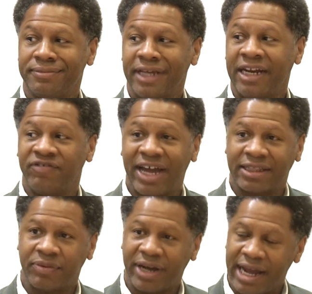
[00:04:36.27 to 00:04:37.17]
And in fact,
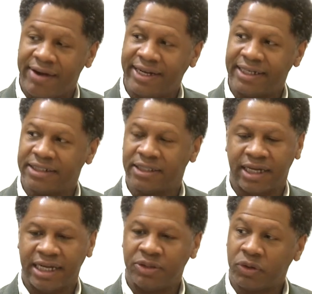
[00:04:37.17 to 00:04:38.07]
there were areas
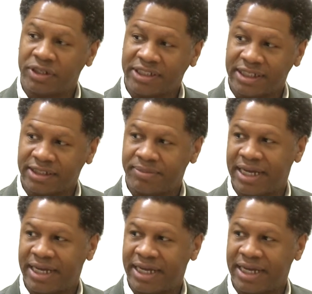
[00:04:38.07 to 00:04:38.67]
in Dorchester,